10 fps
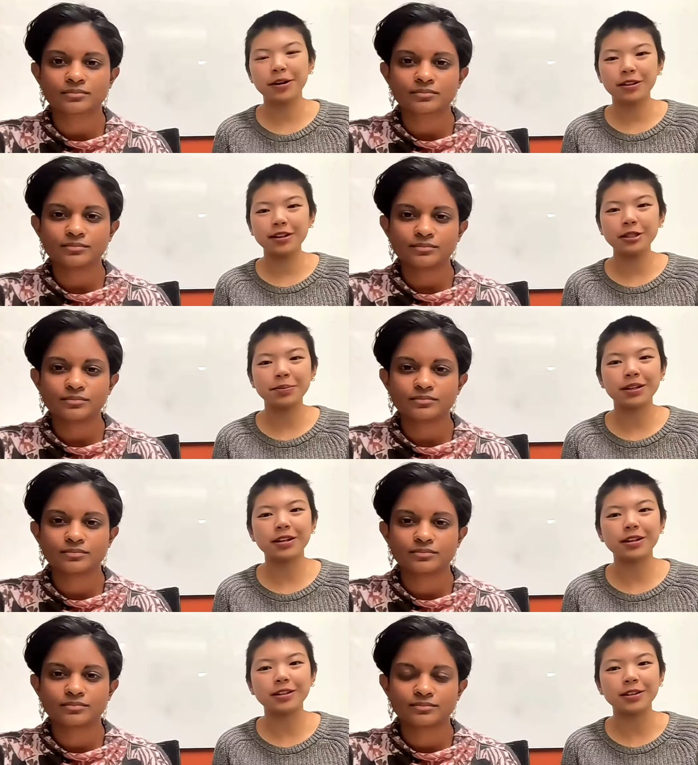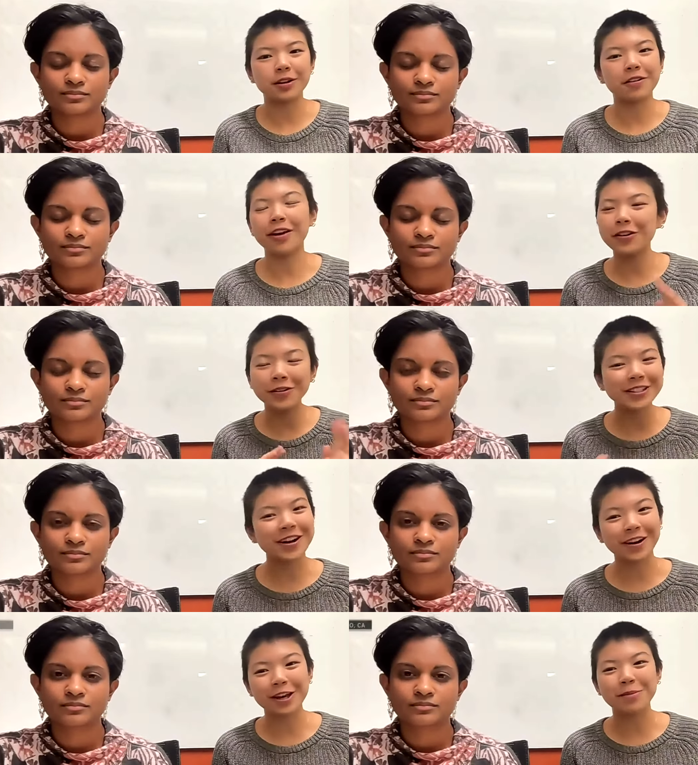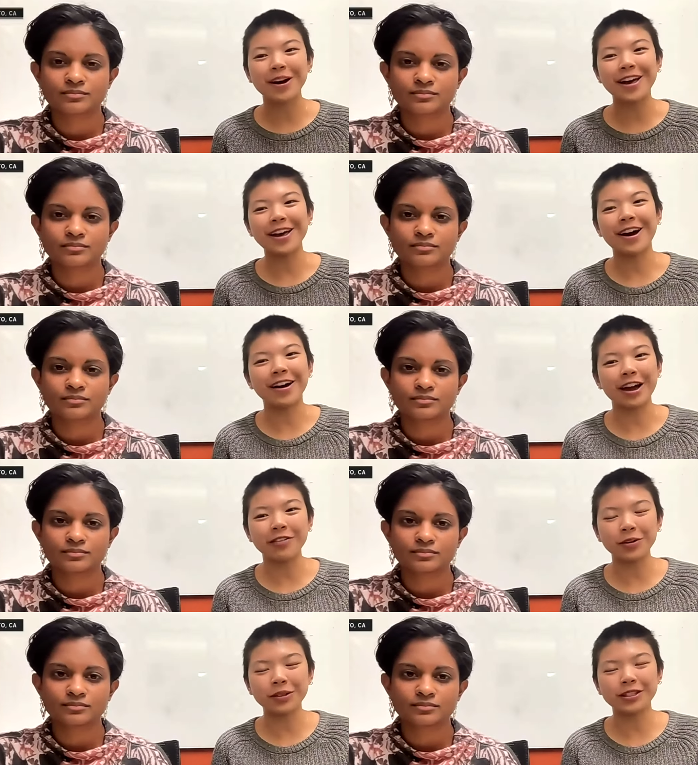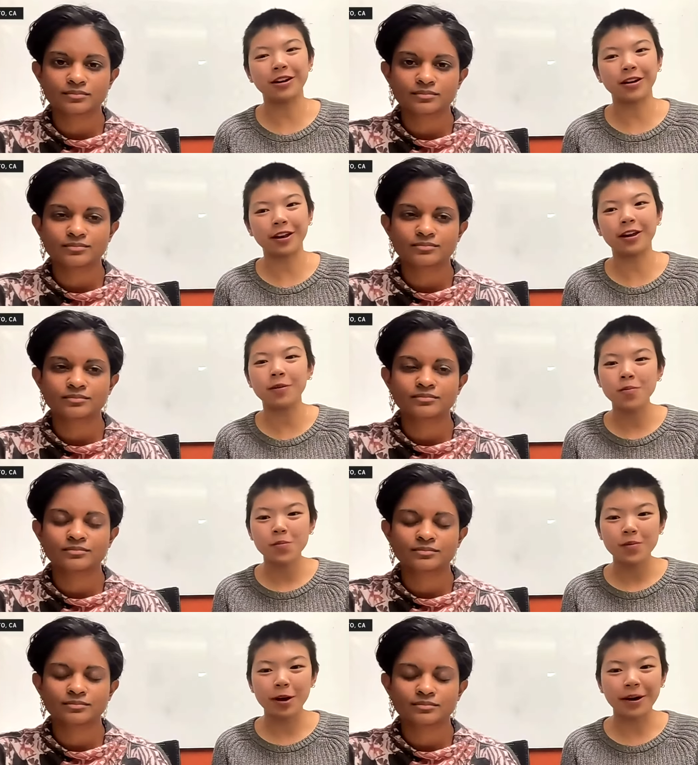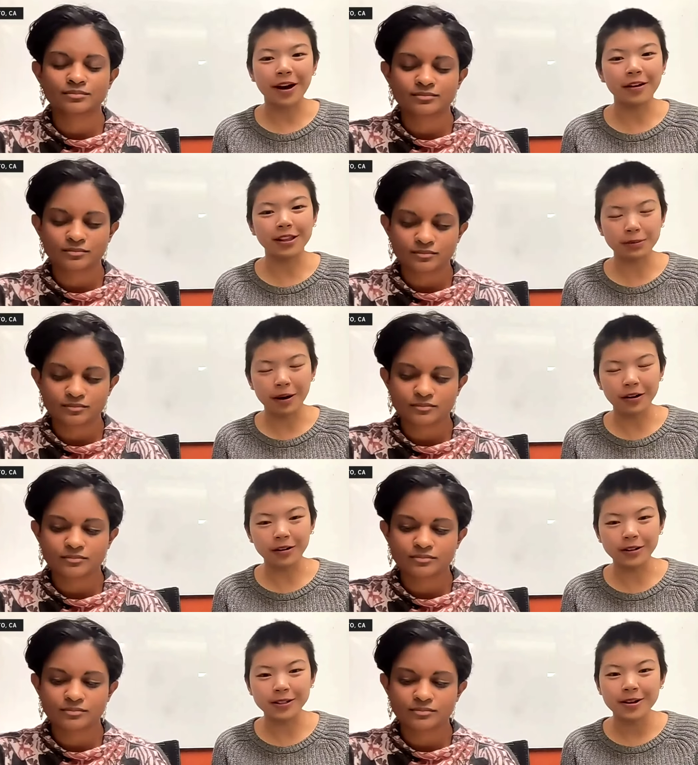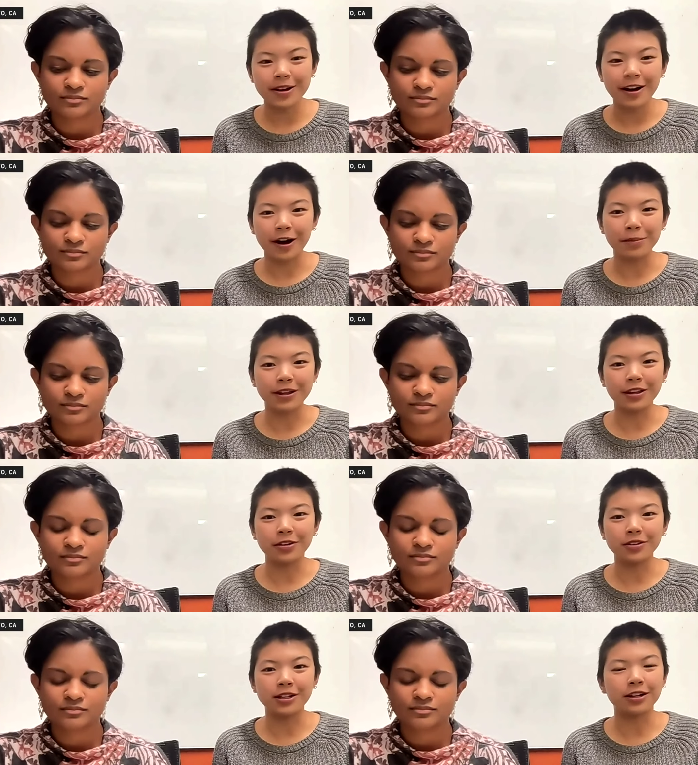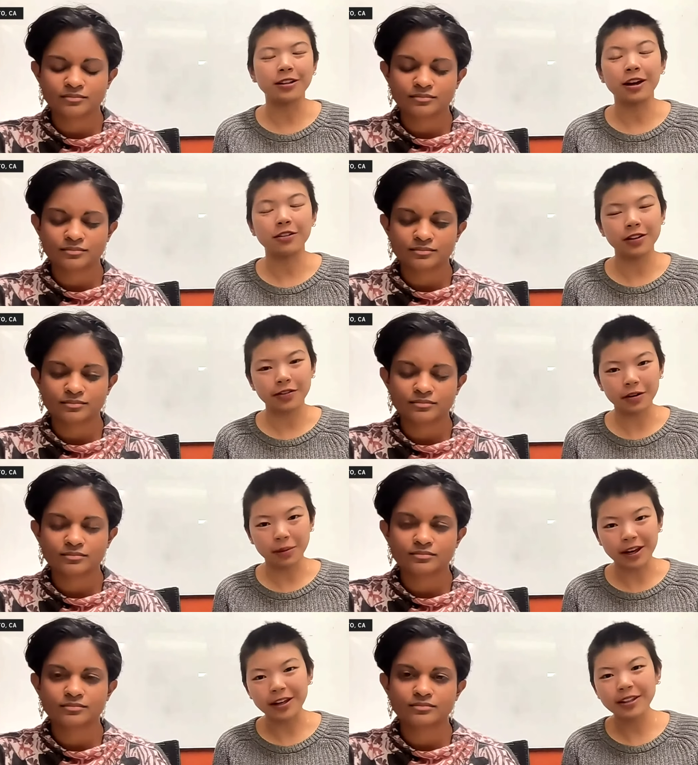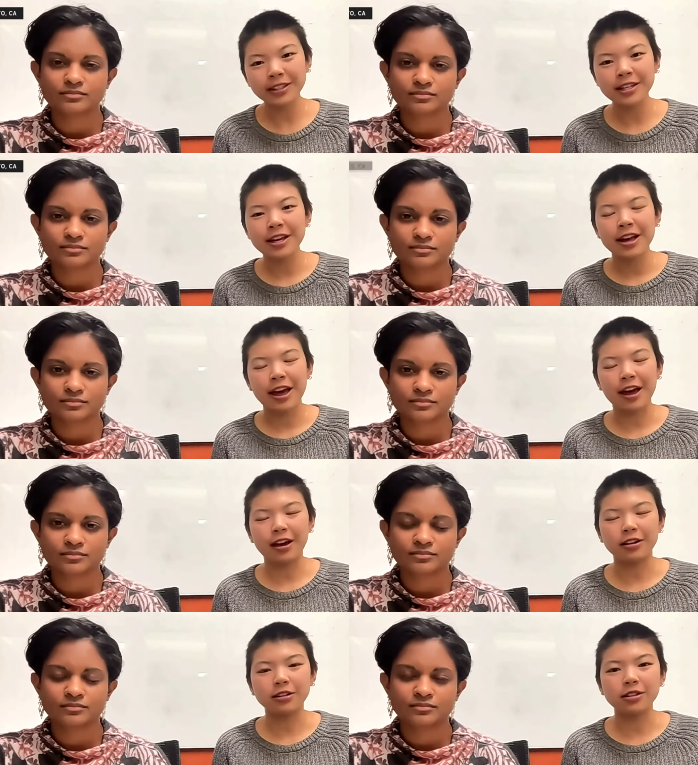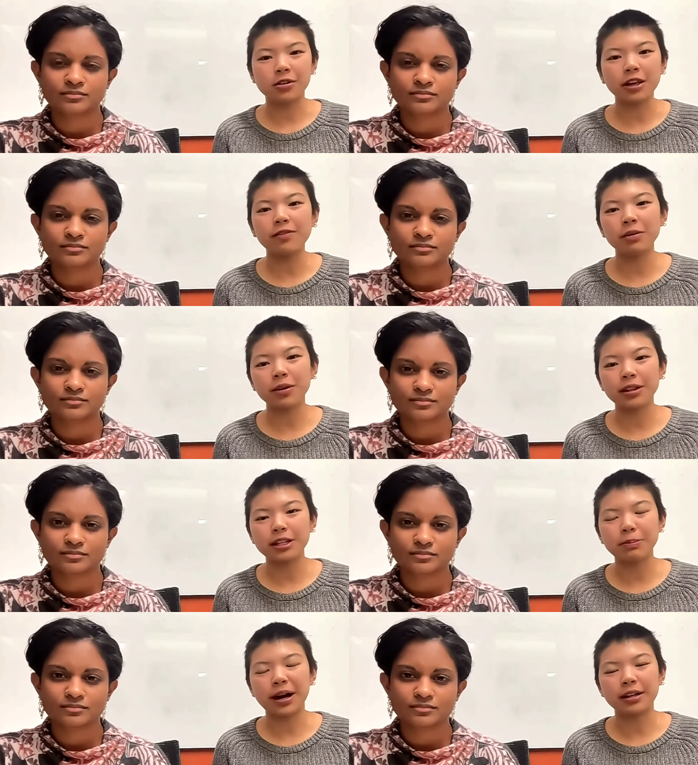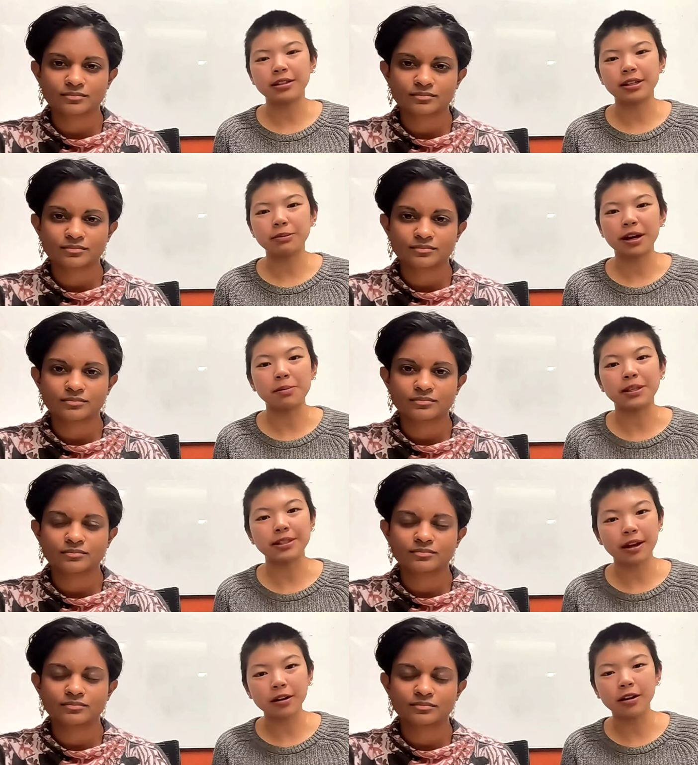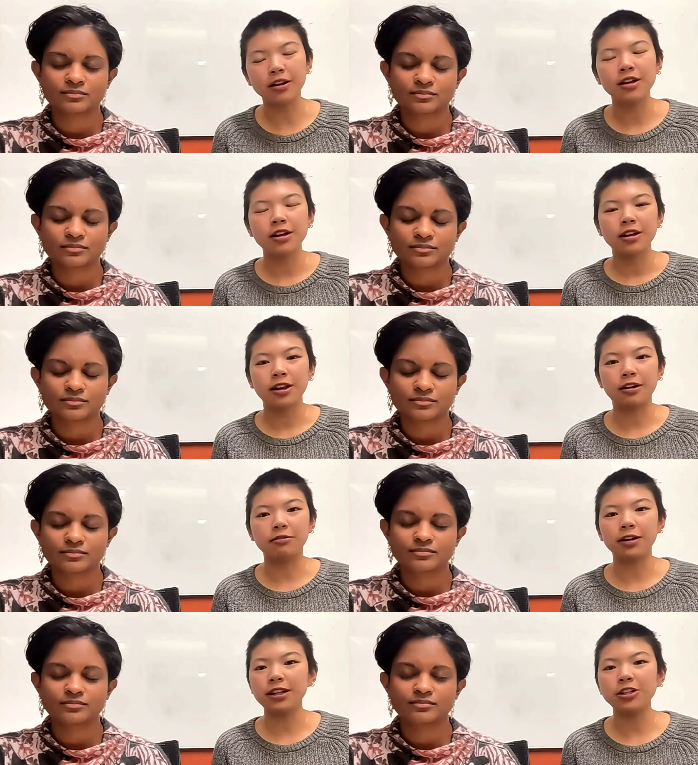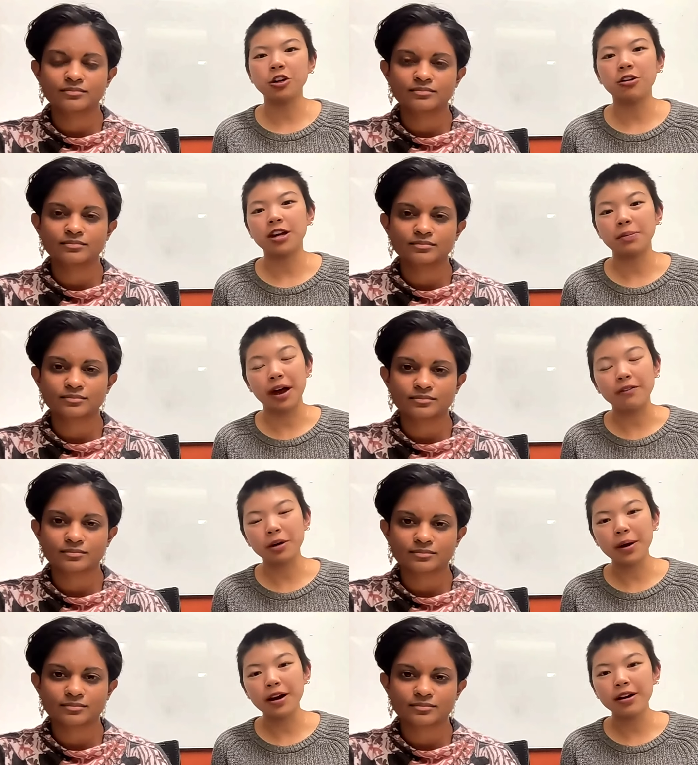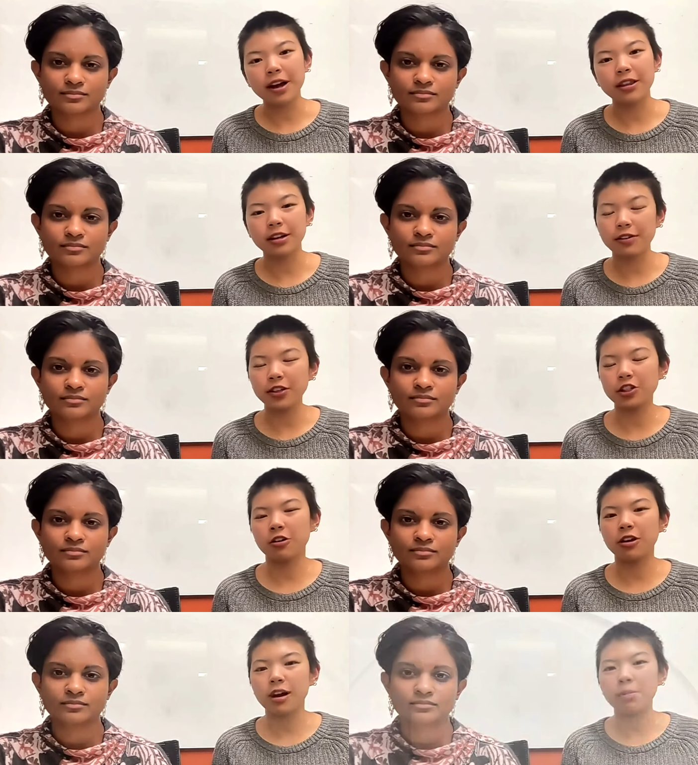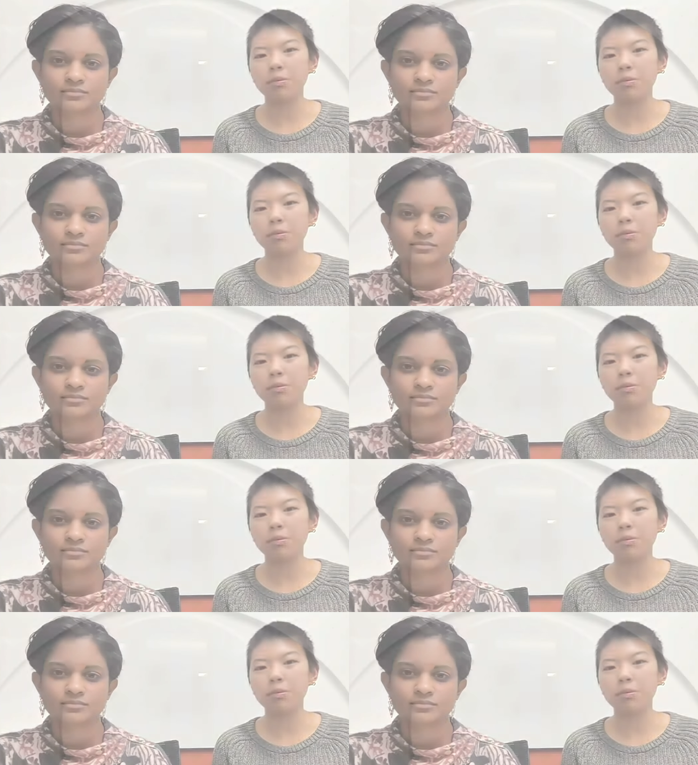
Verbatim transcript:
Speaker 1: about this because, you know, everyone's talking about AI, everyone's talking about how these models are being used in a lot of different ways. And so, even when these biases might be subtle, they're really showing up everywhere. And they're even showing